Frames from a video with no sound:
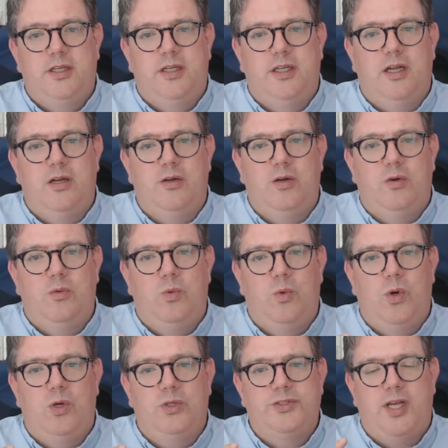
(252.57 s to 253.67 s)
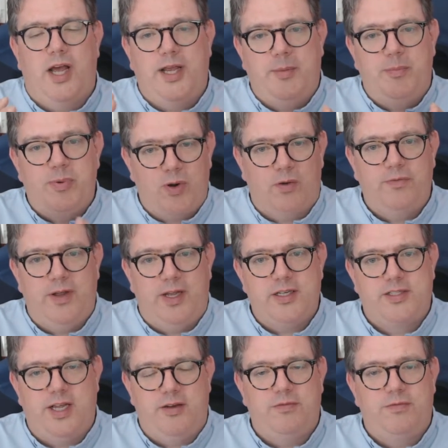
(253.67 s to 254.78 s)
you know, was a prophet
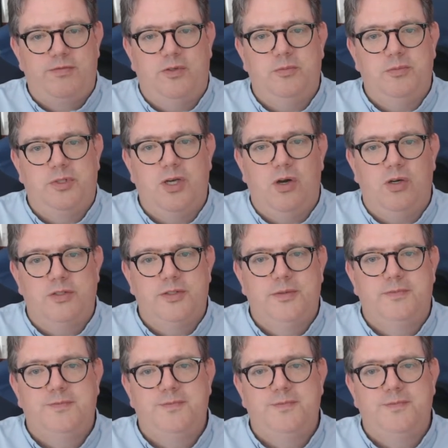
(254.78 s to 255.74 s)
sent from God.